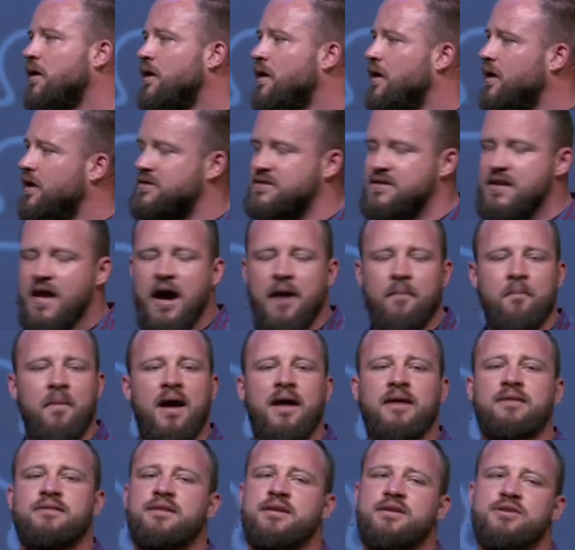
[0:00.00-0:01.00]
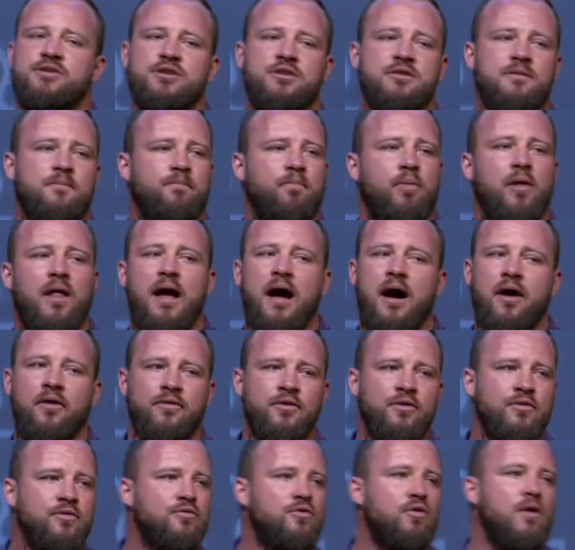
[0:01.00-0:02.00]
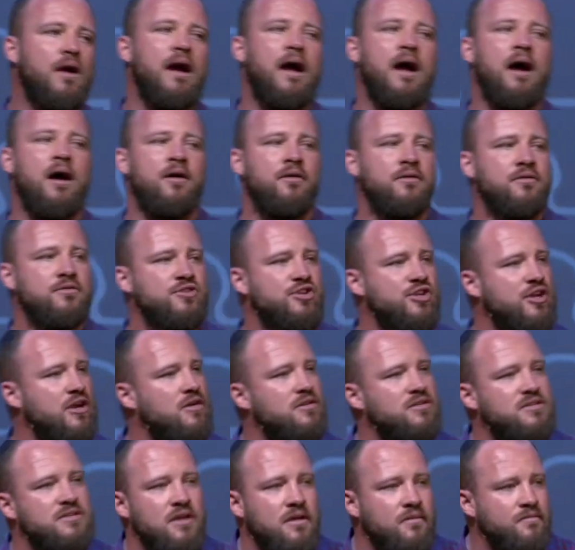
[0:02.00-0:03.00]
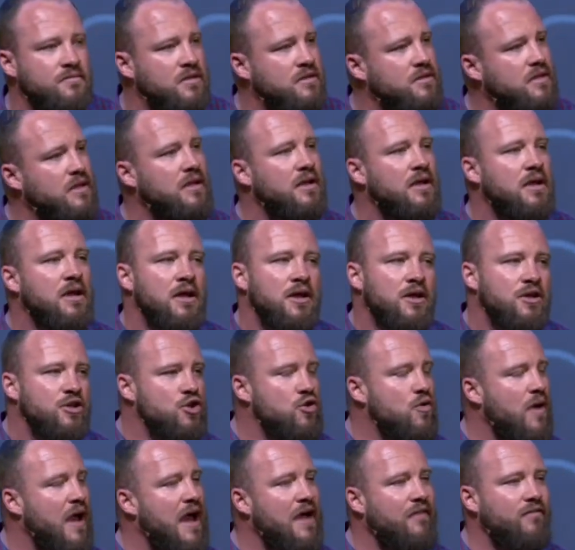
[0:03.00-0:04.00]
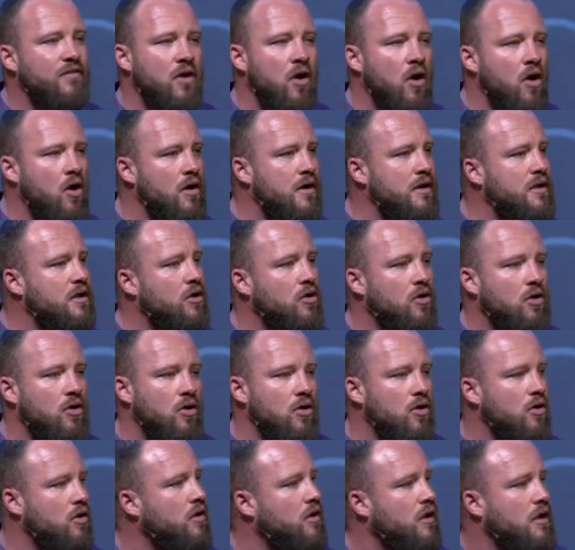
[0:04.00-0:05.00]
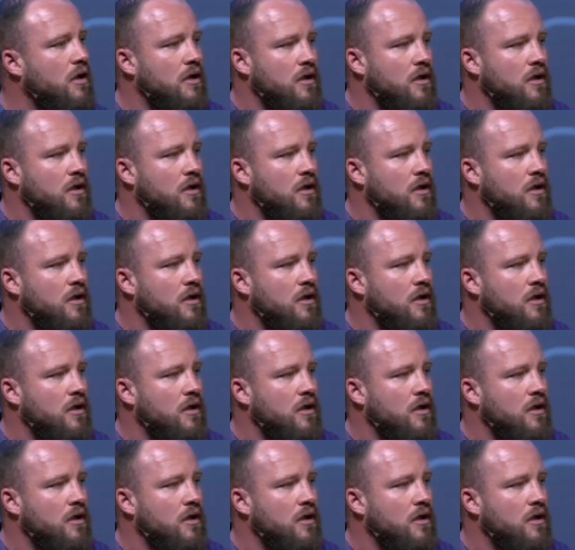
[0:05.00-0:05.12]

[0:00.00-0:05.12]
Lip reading: It's not my intention to plow new ground or share something that you haven't already heard.